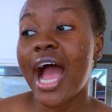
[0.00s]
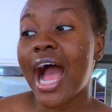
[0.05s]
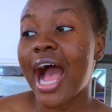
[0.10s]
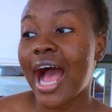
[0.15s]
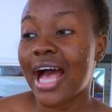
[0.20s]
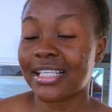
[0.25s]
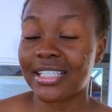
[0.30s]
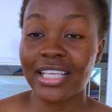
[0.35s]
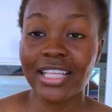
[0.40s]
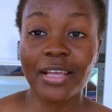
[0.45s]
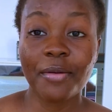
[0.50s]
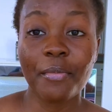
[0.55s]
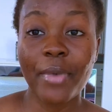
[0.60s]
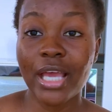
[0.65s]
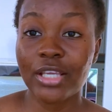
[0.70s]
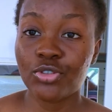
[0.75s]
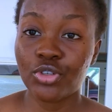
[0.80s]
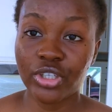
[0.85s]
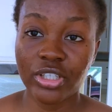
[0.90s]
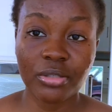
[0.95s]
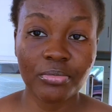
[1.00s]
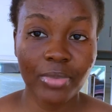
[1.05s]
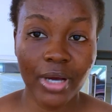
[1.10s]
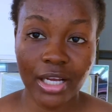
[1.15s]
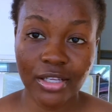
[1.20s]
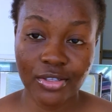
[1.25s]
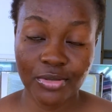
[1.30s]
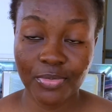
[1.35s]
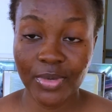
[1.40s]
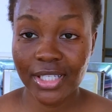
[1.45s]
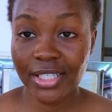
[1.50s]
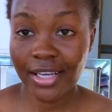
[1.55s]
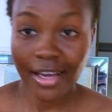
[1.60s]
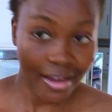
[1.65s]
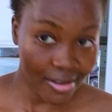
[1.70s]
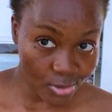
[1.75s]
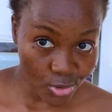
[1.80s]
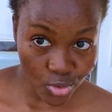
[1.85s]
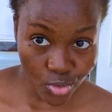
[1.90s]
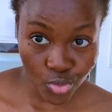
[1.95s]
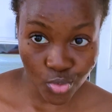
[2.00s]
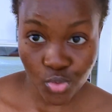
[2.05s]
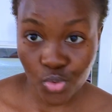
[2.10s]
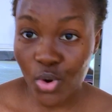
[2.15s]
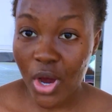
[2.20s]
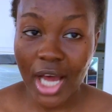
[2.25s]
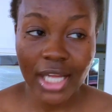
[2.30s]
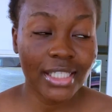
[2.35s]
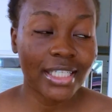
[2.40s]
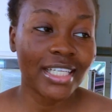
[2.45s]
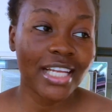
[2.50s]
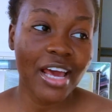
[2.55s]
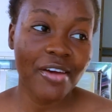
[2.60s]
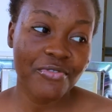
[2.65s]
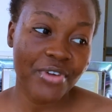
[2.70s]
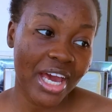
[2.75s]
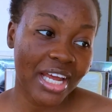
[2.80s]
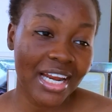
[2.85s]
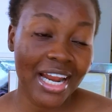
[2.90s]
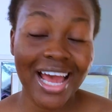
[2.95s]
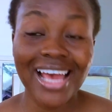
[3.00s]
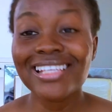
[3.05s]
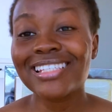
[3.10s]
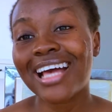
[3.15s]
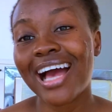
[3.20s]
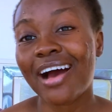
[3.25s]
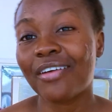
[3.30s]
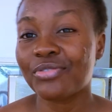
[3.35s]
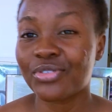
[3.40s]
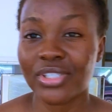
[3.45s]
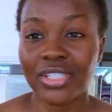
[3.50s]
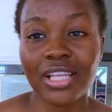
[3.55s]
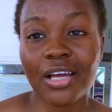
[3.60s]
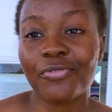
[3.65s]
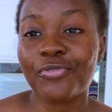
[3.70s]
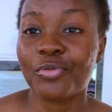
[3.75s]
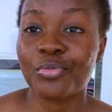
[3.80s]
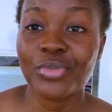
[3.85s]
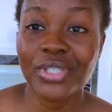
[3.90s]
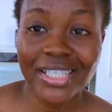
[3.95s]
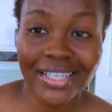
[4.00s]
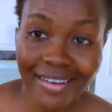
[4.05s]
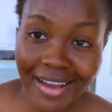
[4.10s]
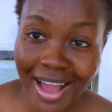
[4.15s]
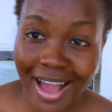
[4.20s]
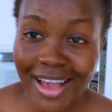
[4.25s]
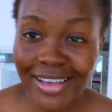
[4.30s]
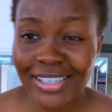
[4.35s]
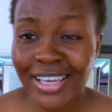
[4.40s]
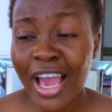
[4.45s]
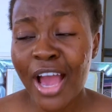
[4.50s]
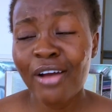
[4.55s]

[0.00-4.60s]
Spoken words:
I started my journey back to medical school, and then I realized I have to start from scratch,